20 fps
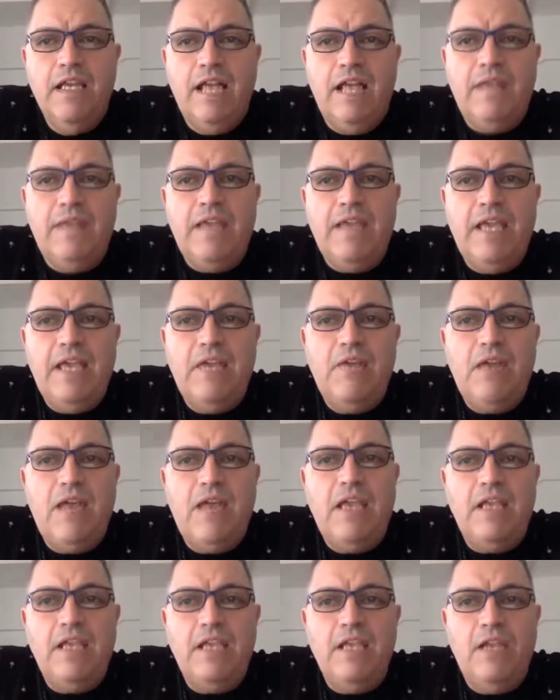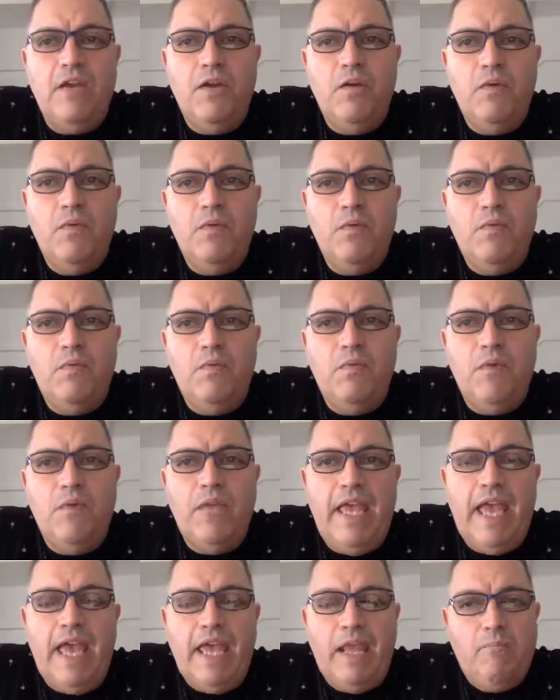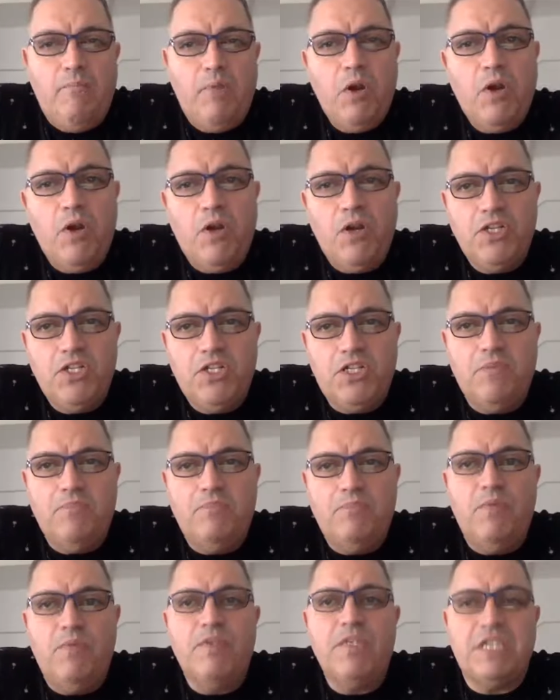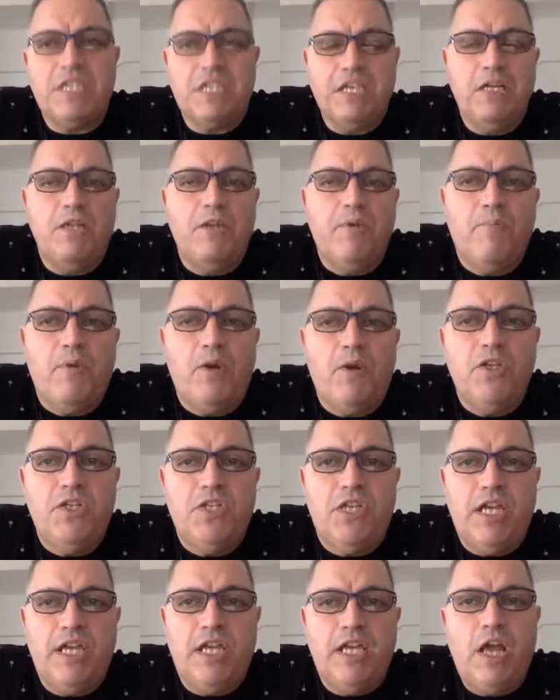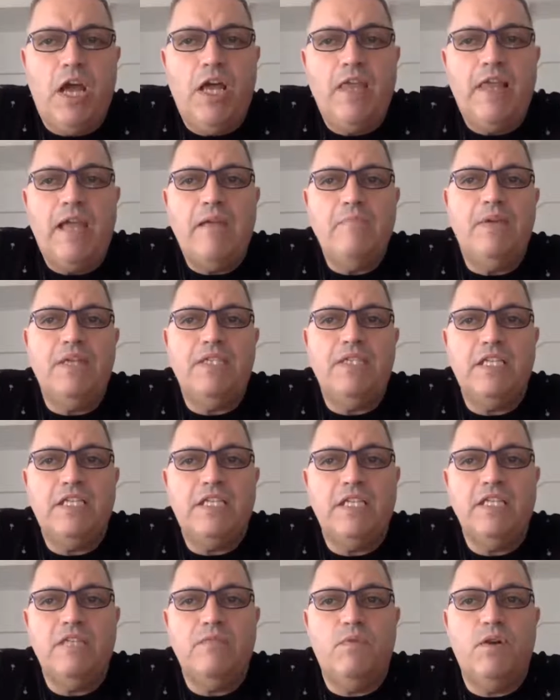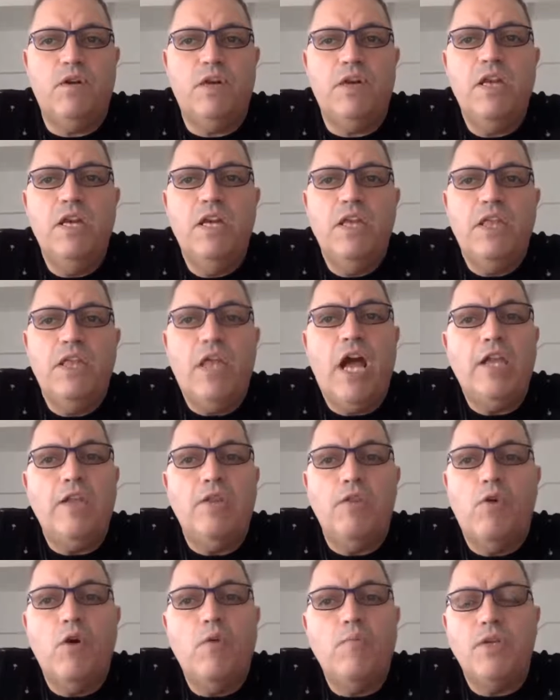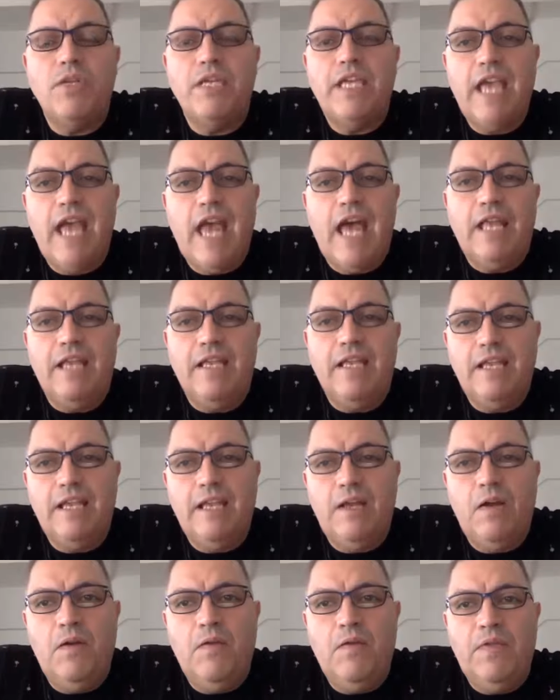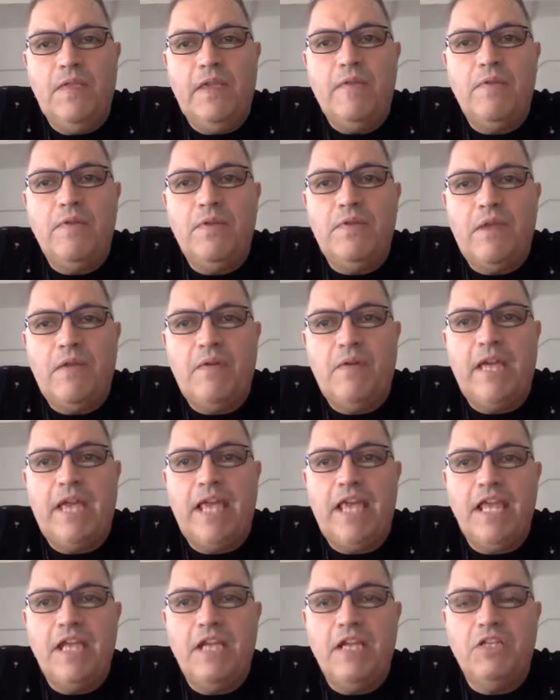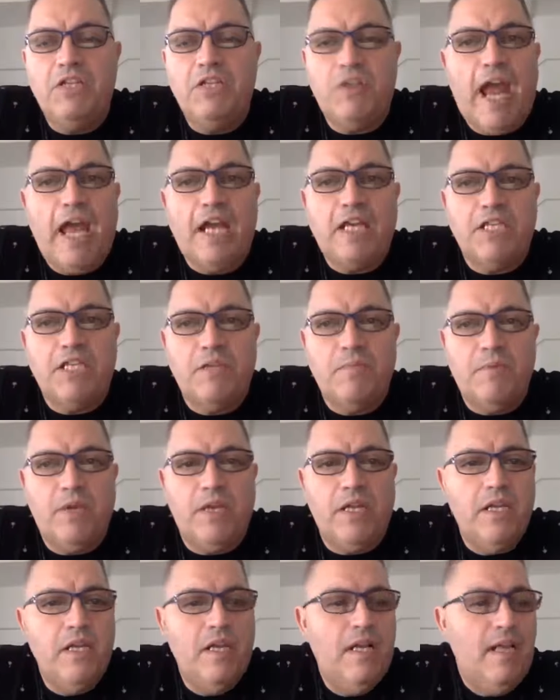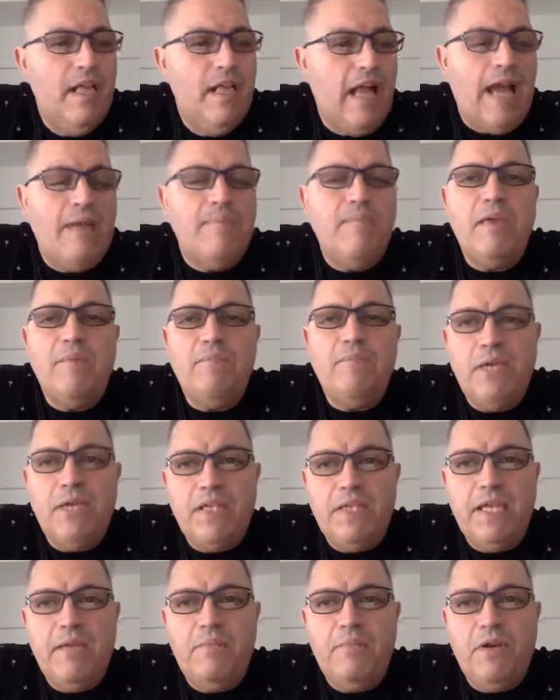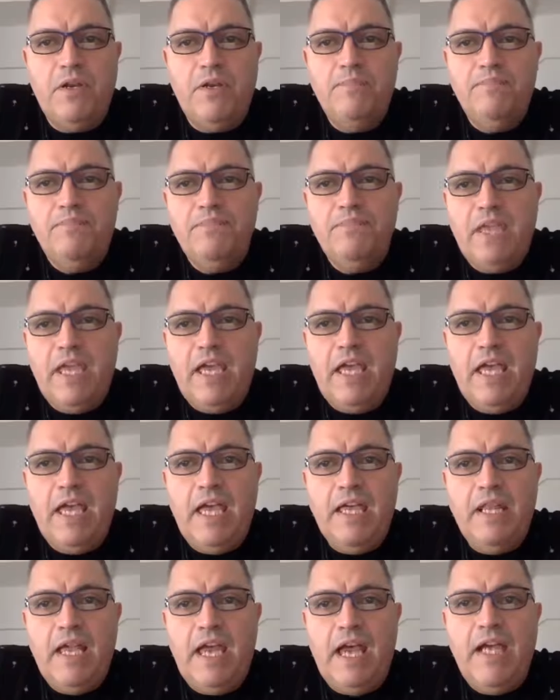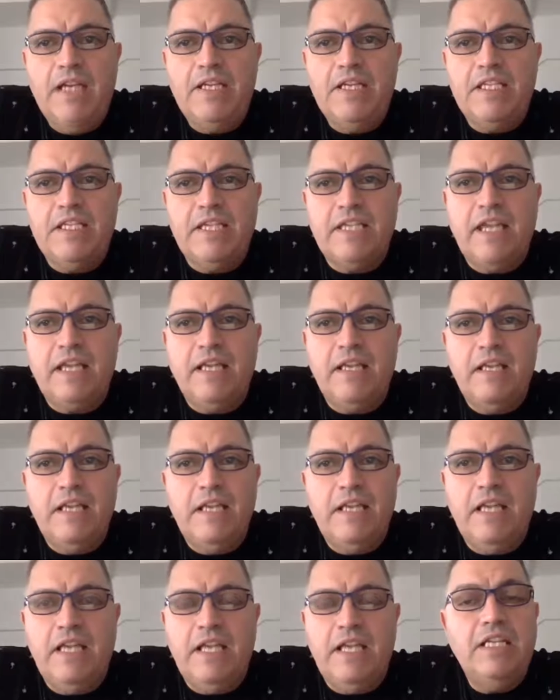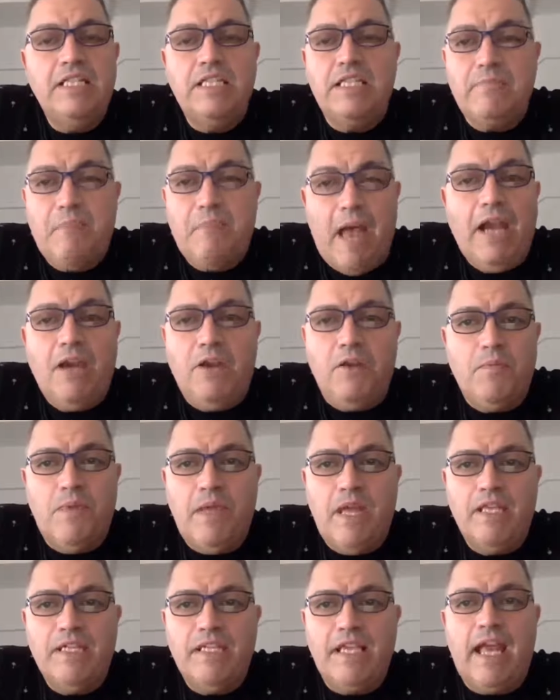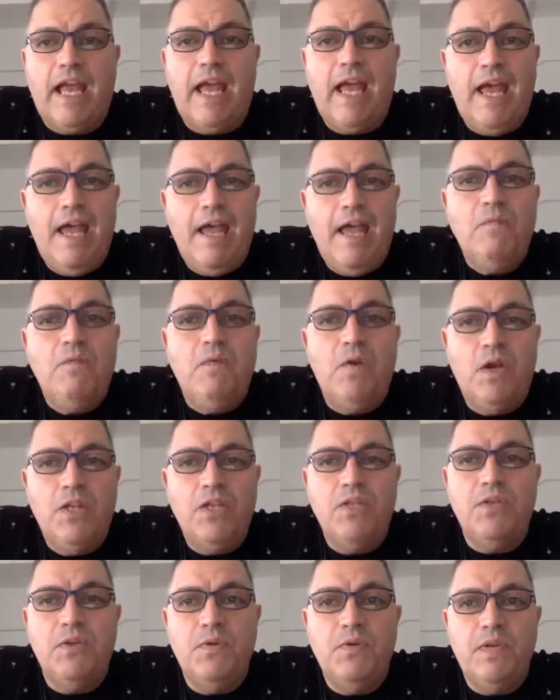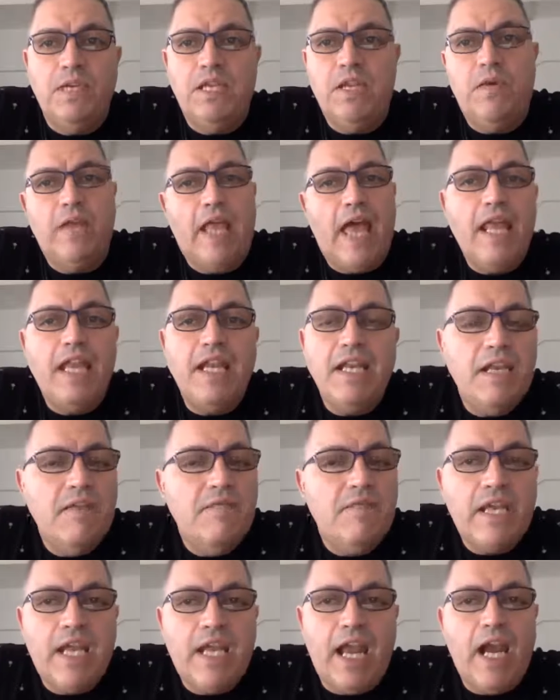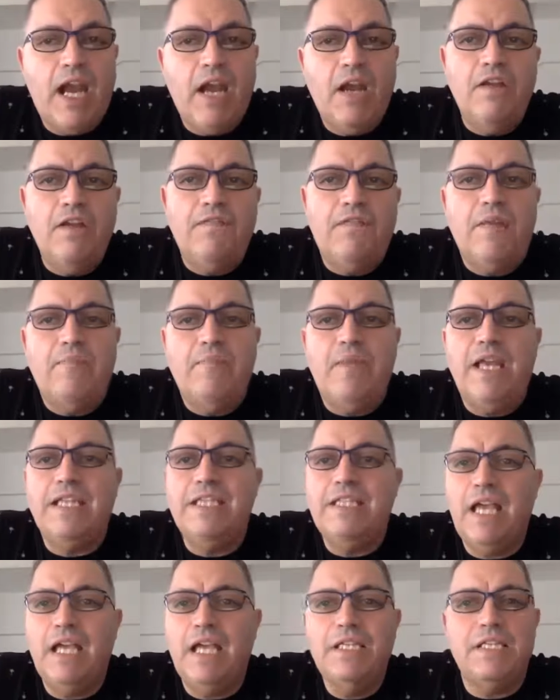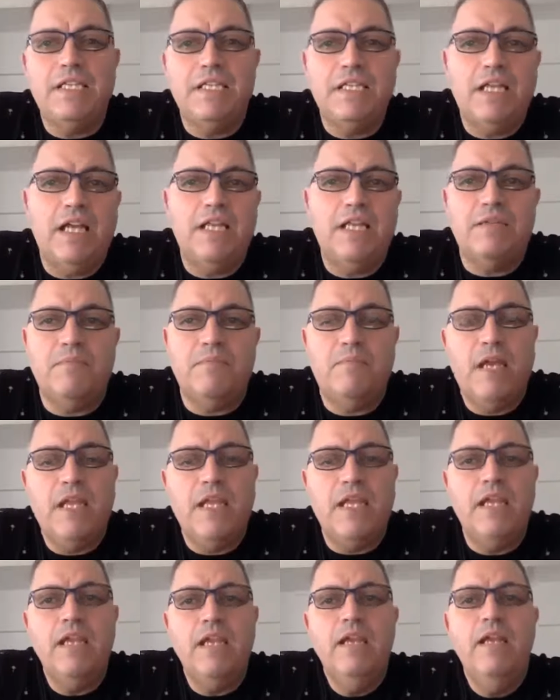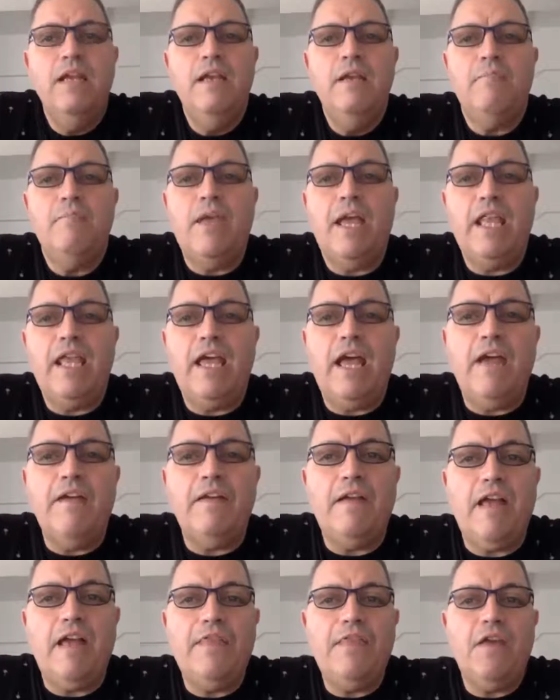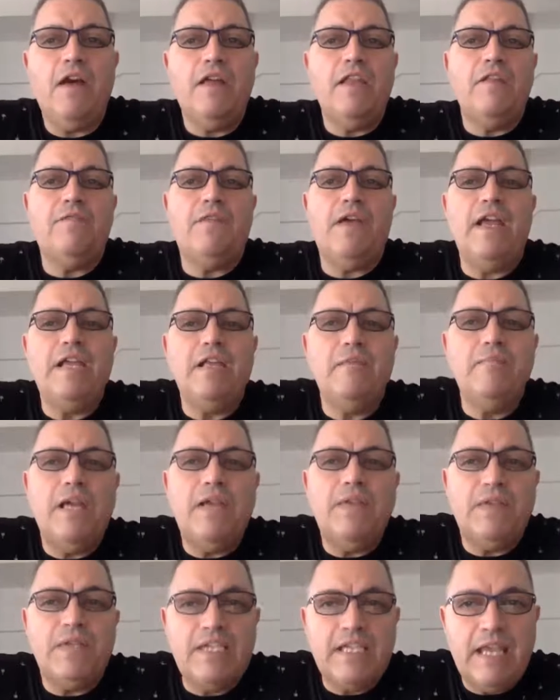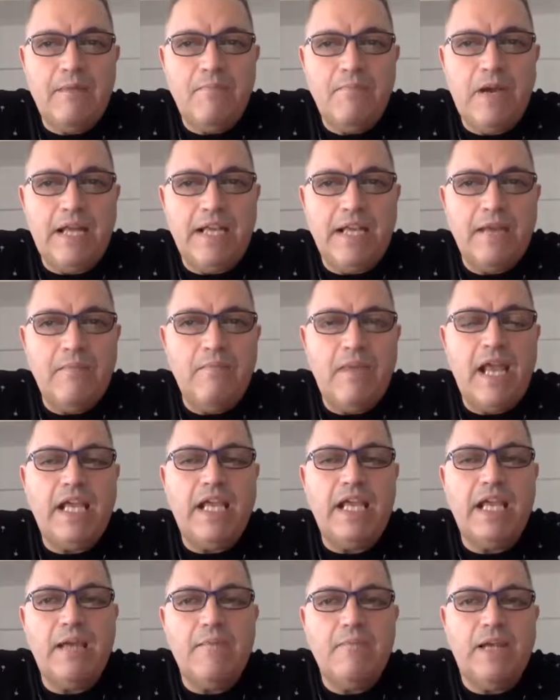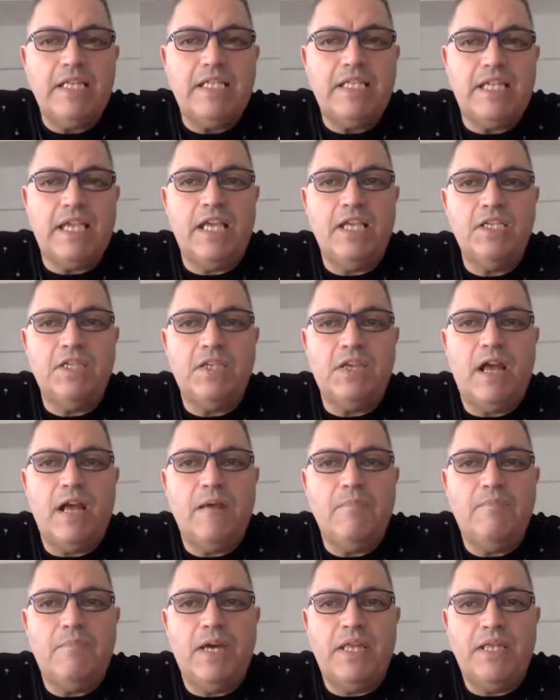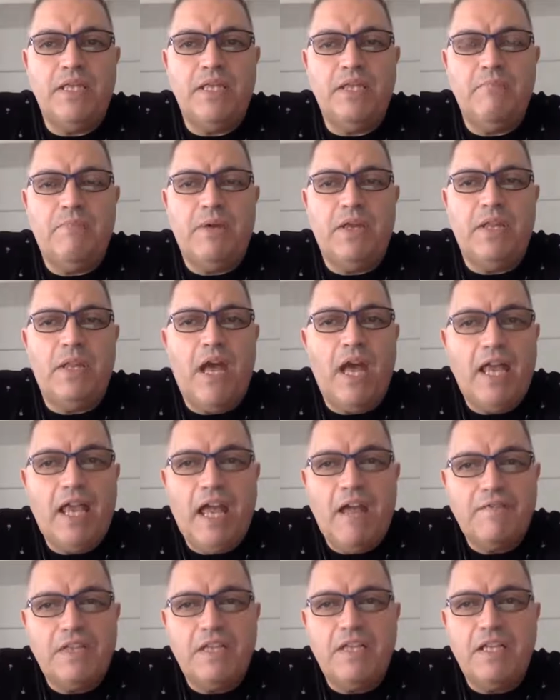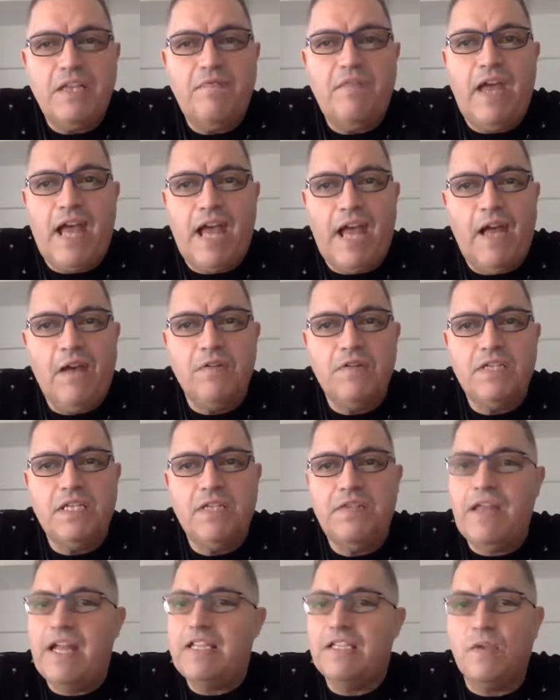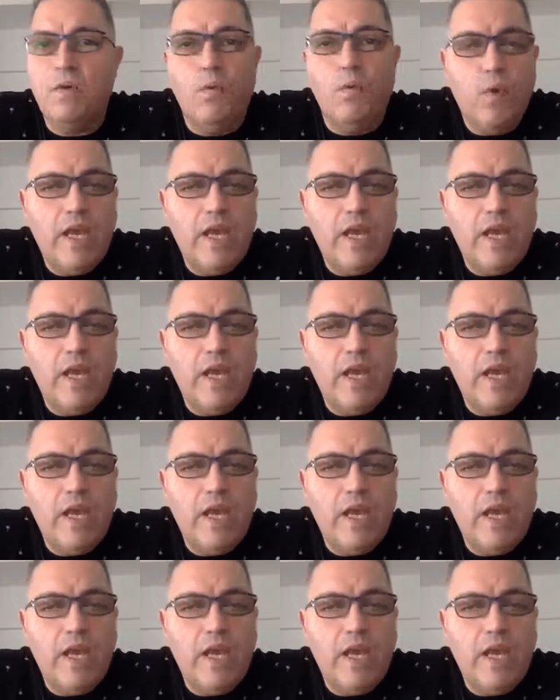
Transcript: And the internet, you know, had emerged, but was still emerging, and online businesses were not normal yet. You know, they were they were getting traction, but I met Bill Ebert and I just like you know he inspired me. I was like, I want to do you know, and I didn't even care if I made tons and tons of money. Man, I, I thought if I could make the same money I'm making at my sales job, but but not have to leave the house, that's a